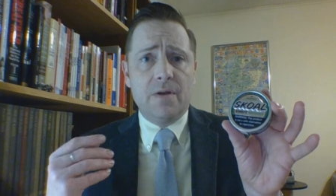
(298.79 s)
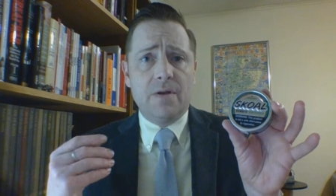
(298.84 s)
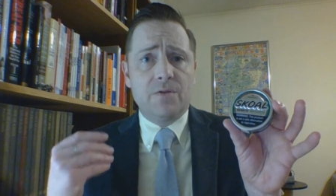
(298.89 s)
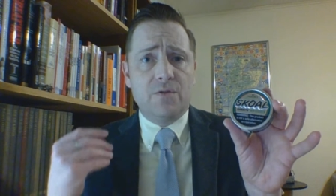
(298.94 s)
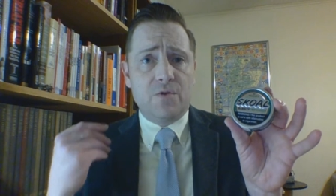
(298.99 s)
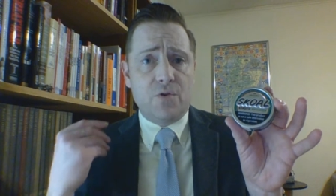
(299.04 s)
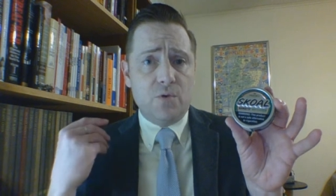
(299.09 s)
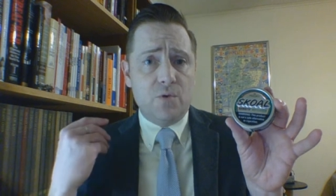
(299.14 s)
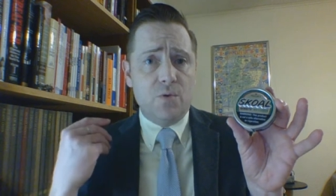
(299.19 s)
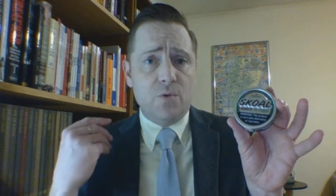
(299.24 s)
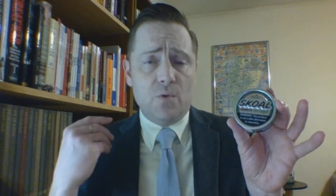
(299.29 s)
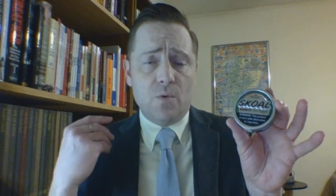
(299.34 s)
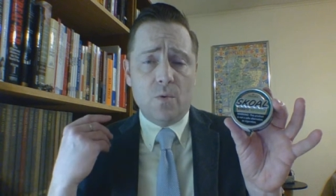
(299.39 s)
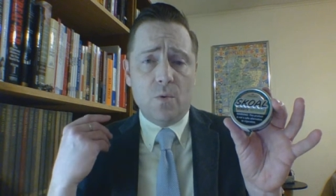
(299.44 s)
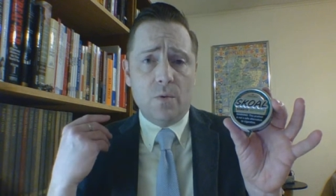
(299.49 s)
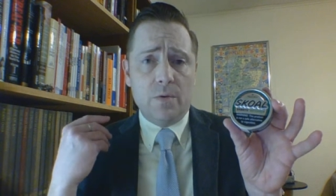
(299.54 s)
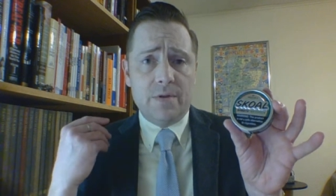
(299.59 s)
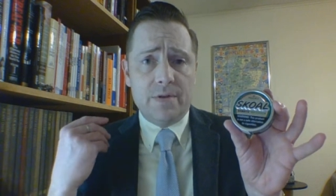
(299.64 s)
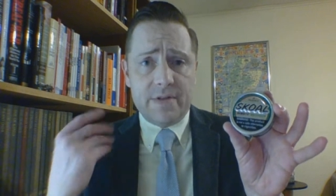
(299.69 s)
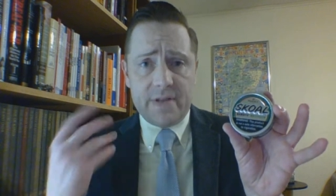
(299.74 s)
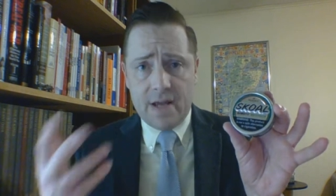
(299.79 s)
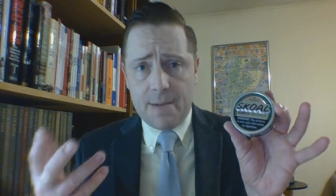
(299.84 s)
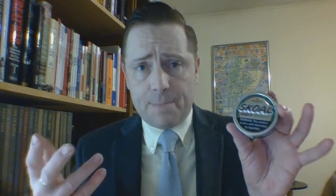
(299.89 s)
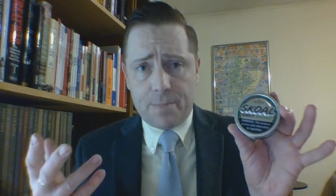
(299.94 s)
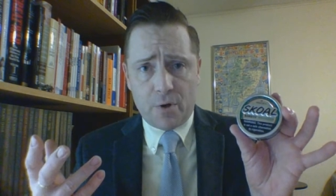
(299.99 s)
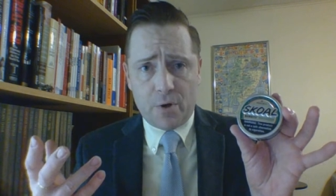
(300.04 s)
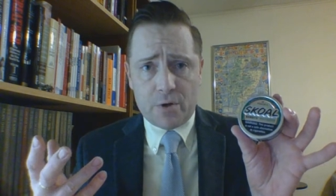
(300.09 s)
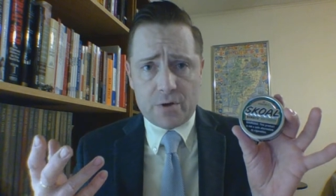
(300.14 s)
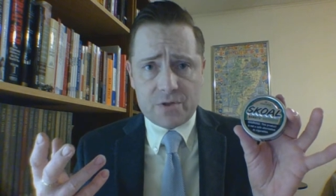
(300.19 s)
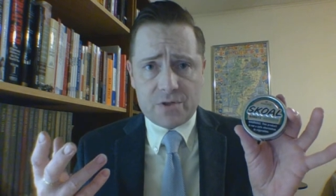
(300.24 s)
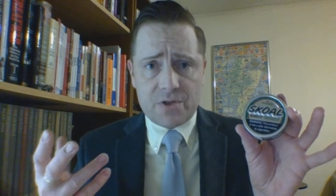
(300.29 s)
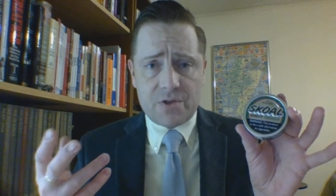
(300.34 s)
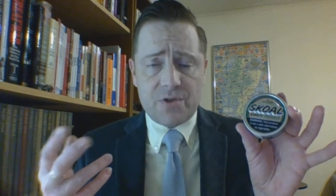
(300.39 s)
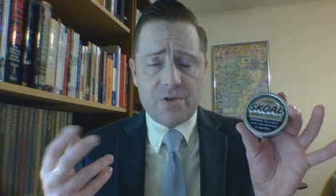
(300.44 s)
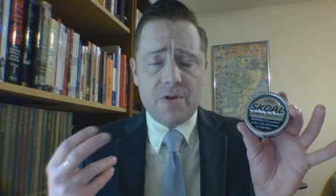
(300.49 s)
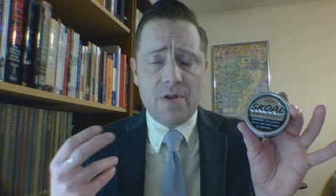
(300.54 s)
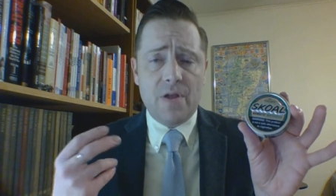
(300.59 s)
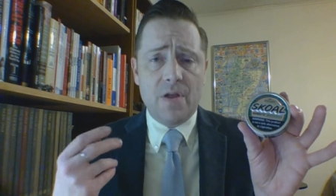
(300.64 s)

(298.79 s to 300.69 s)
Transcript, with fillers: to dippers